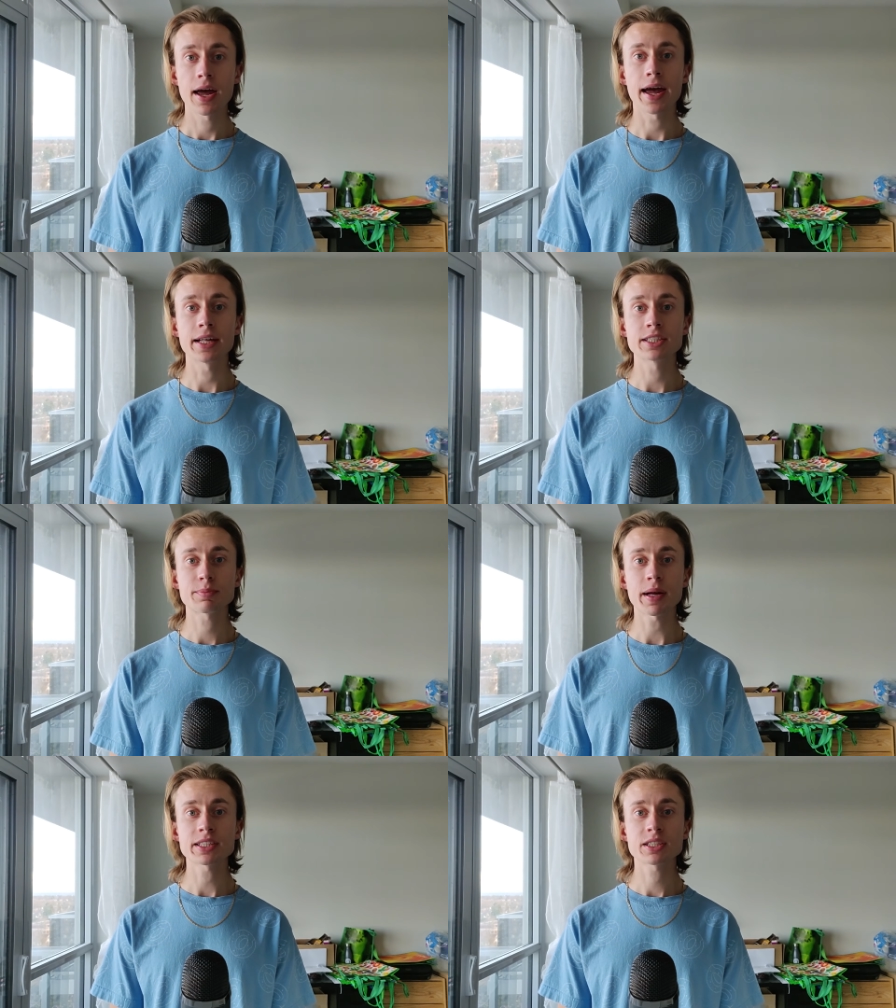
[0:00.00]
and
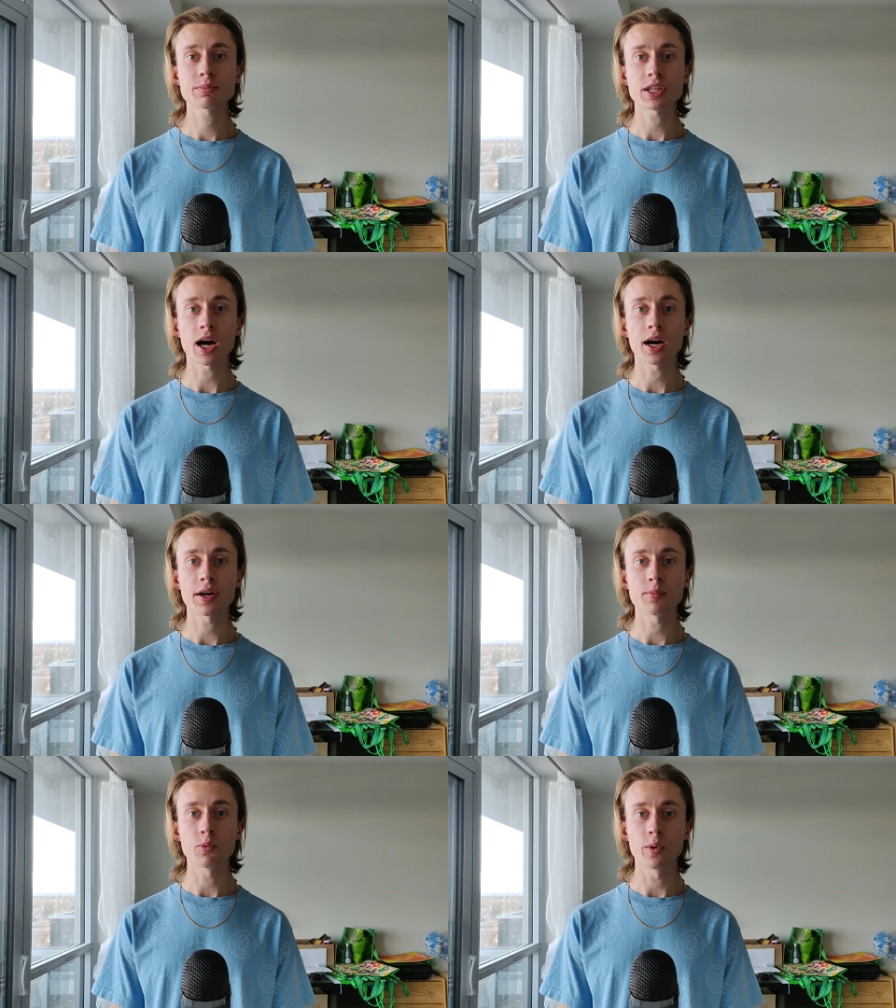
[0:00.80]
spends some
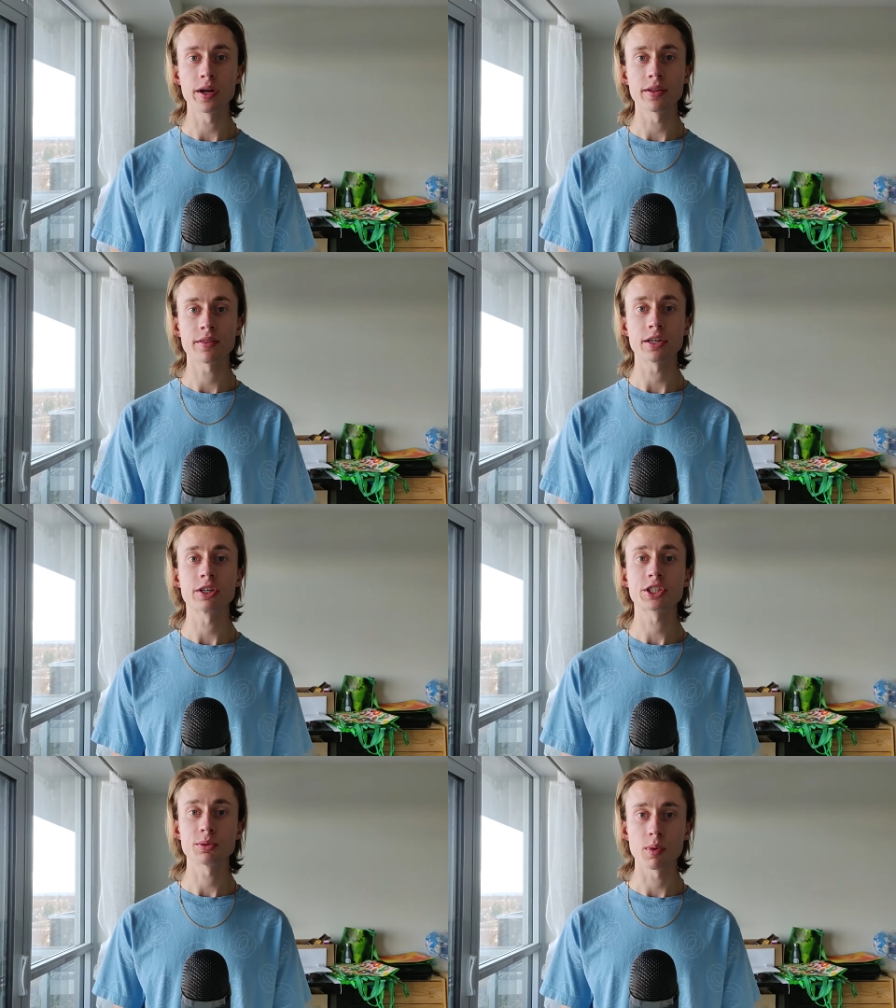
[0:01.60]
time with the Christian